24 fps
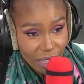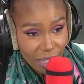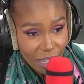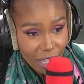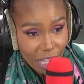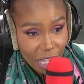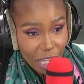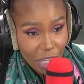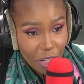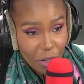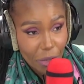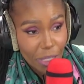
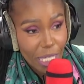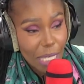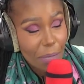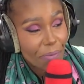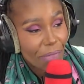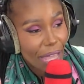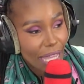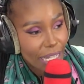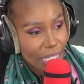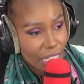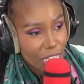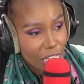Yes. You know, keep
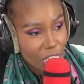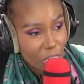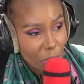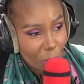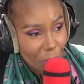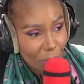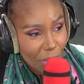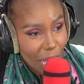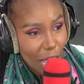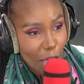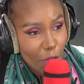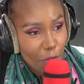that digital
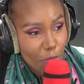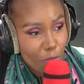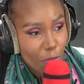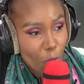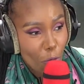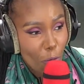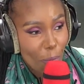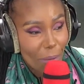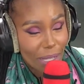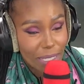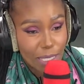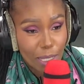
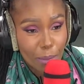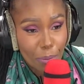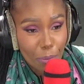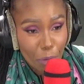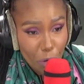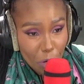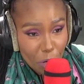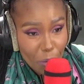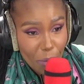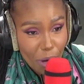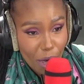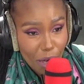platform as a
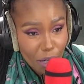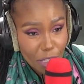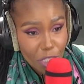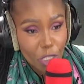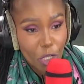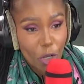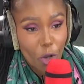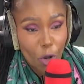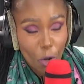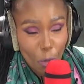bookmark so you're yes.